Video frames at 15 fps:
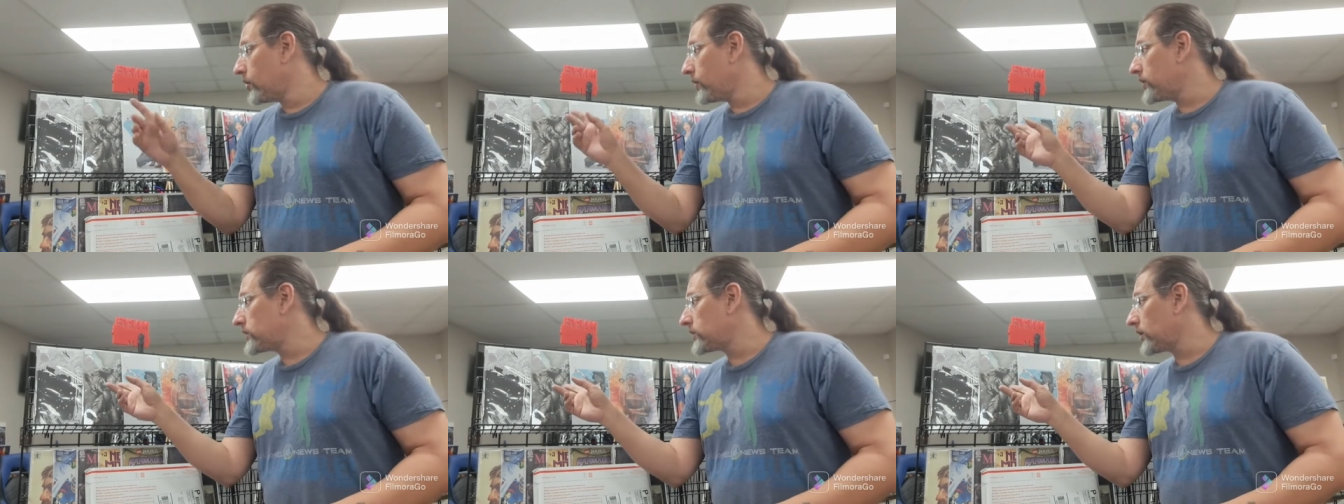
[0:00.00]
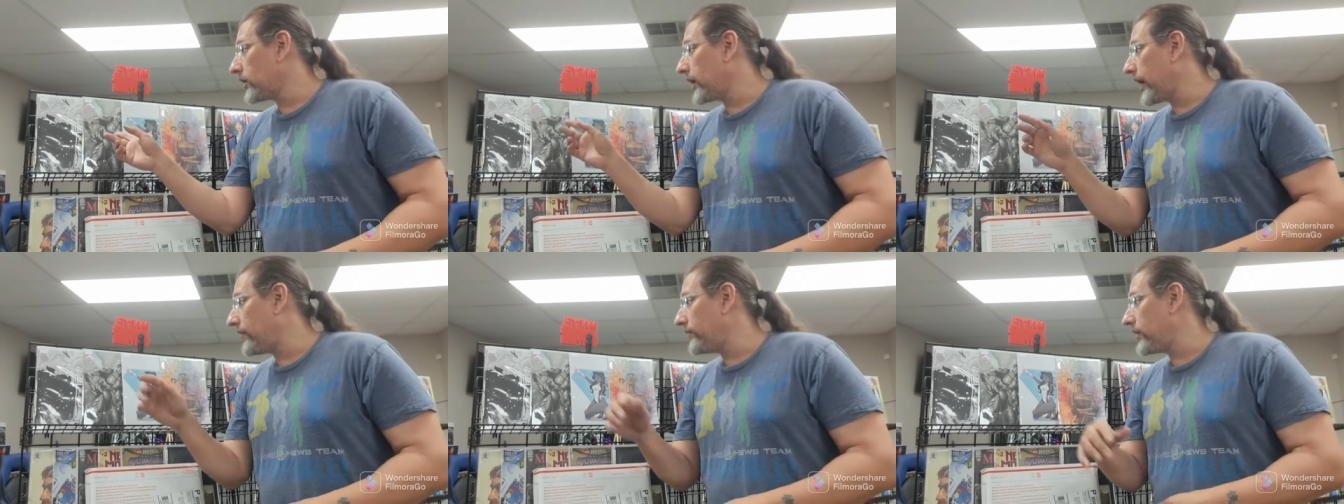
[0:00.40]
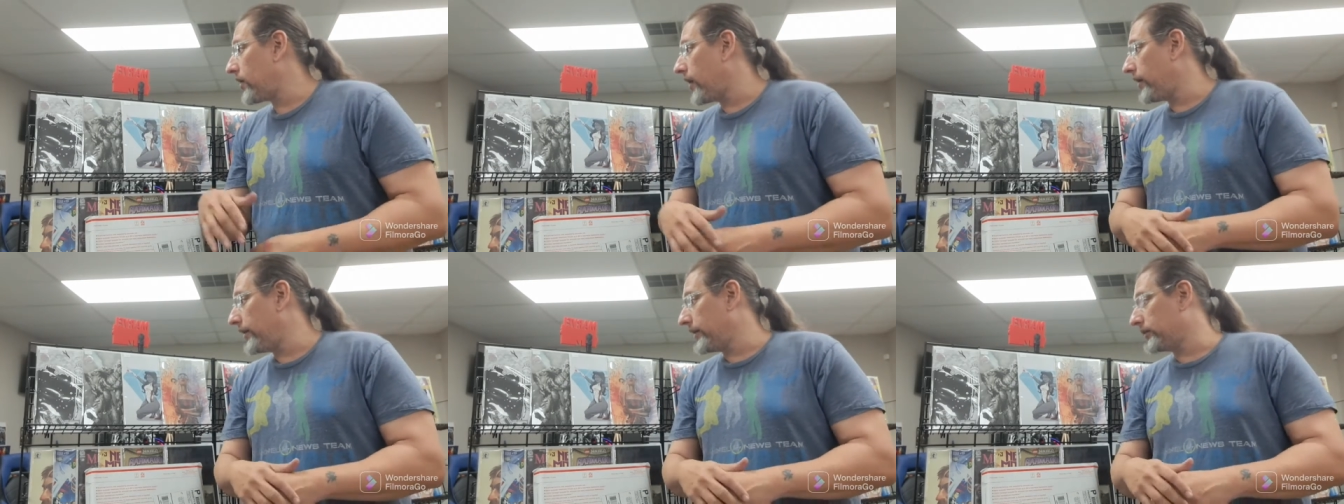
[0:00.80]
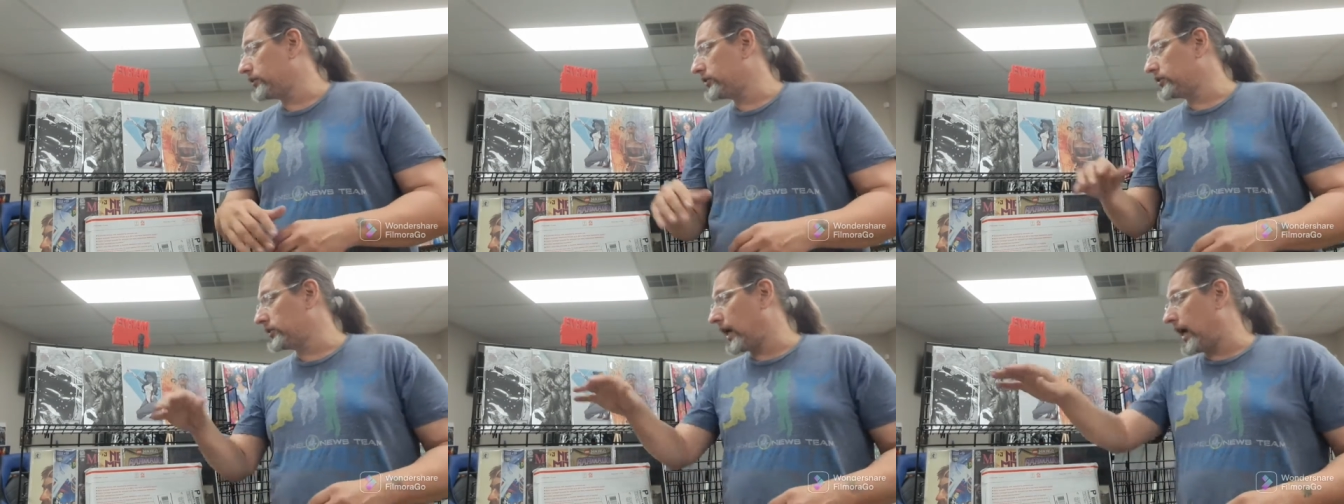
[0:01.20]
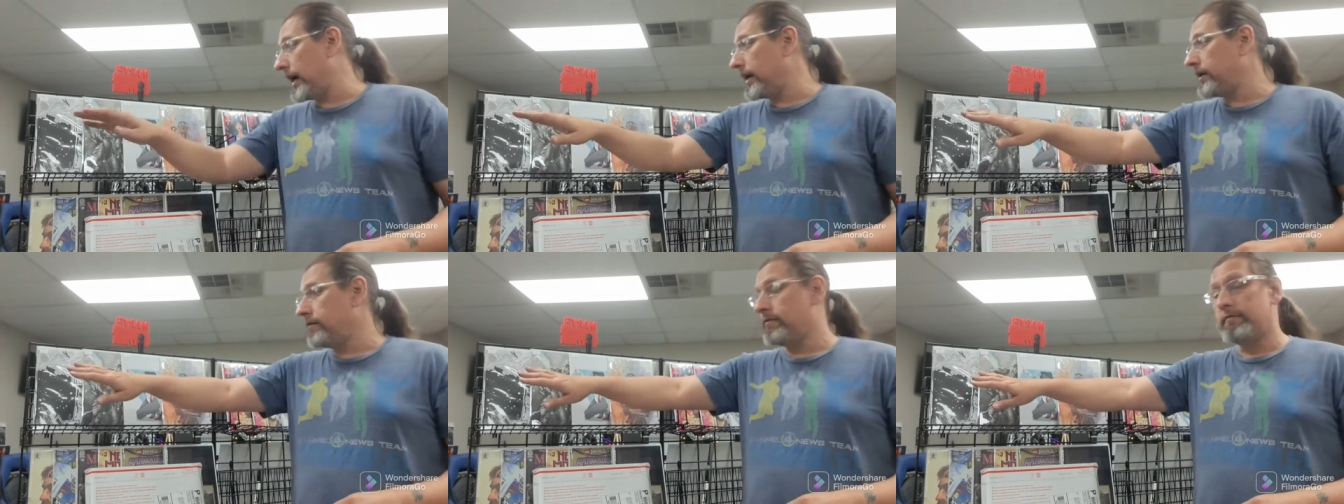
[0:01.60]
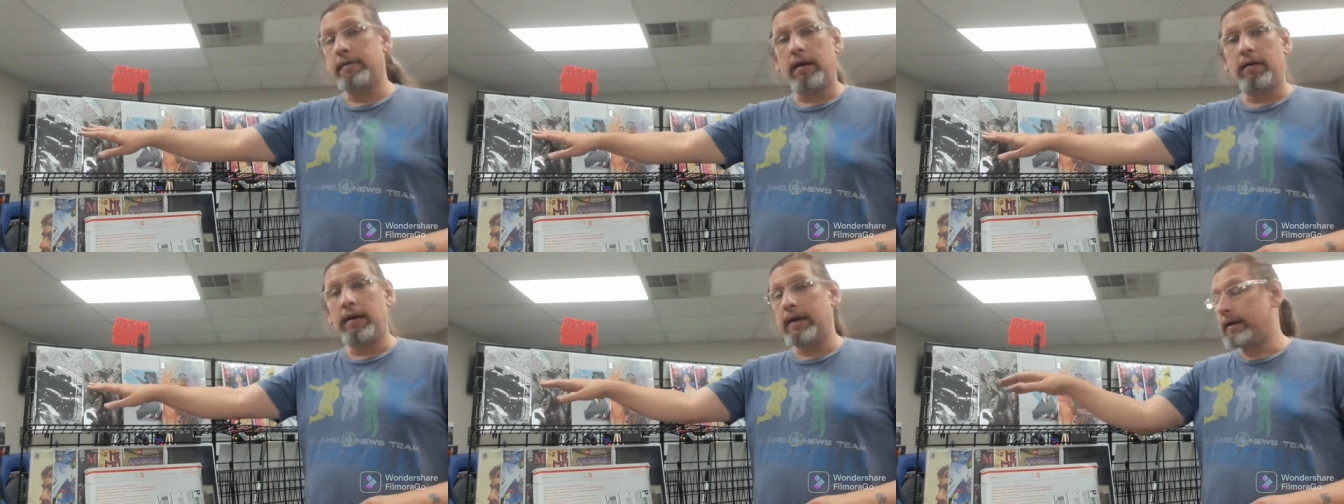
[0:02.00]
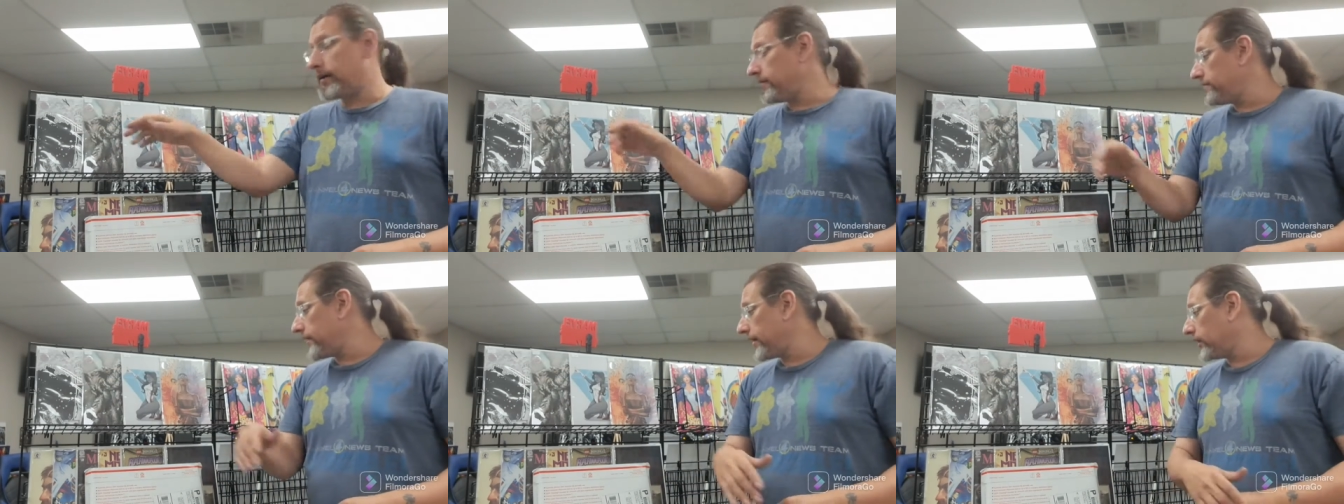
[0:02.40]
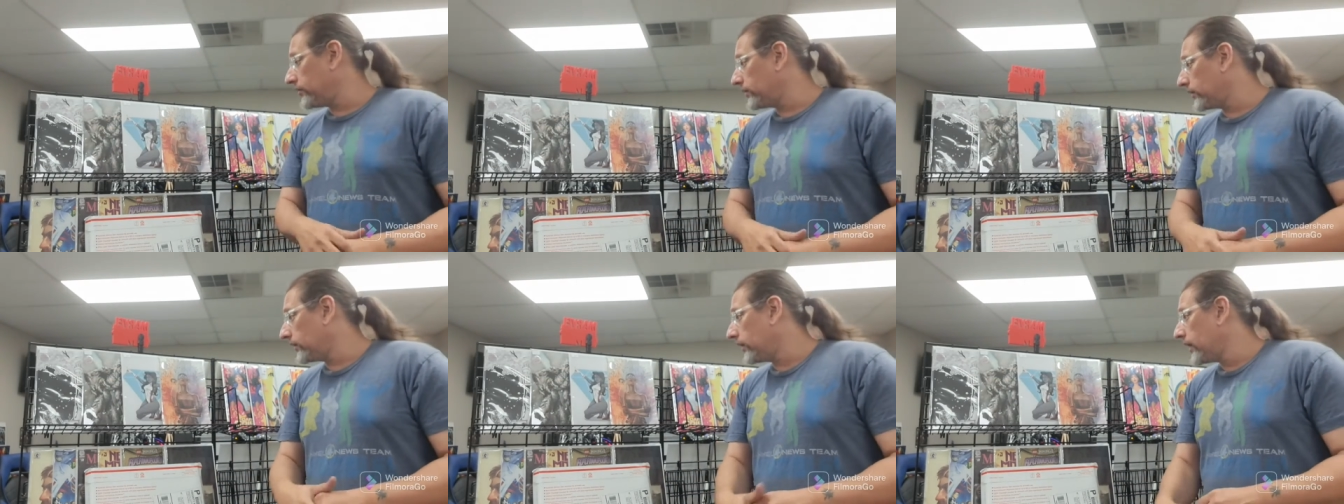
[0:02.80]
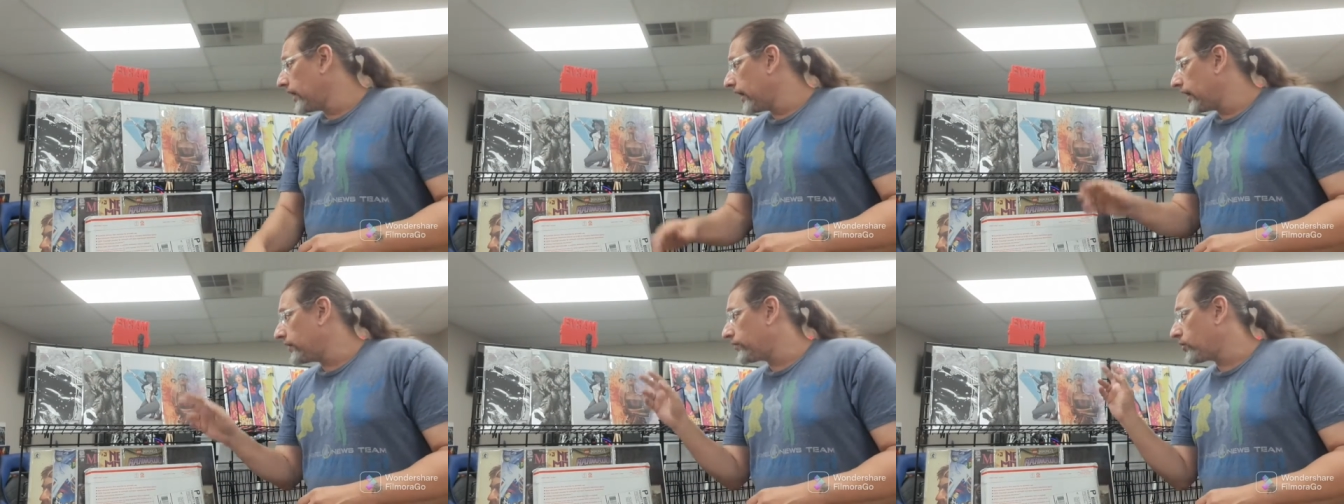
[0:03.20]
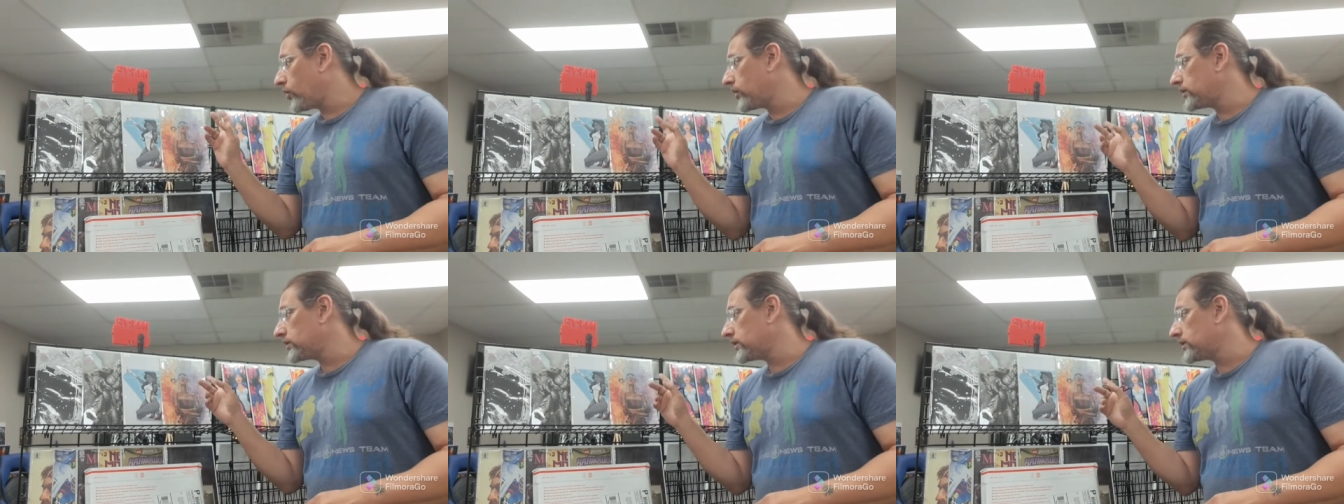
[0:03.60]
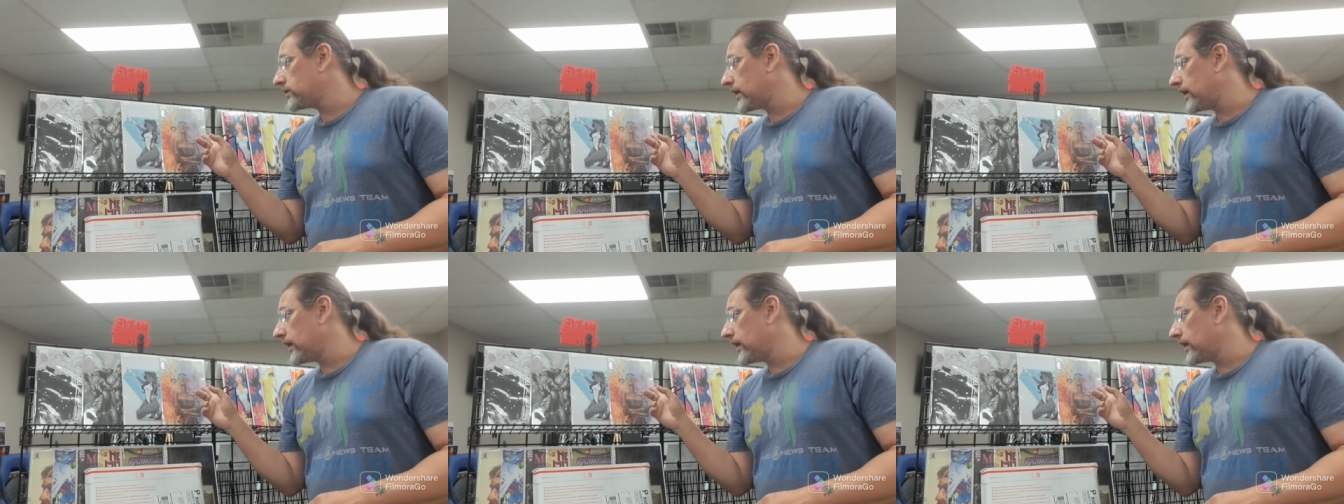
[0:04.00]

We still have the R.L. Stine variant available, and of course the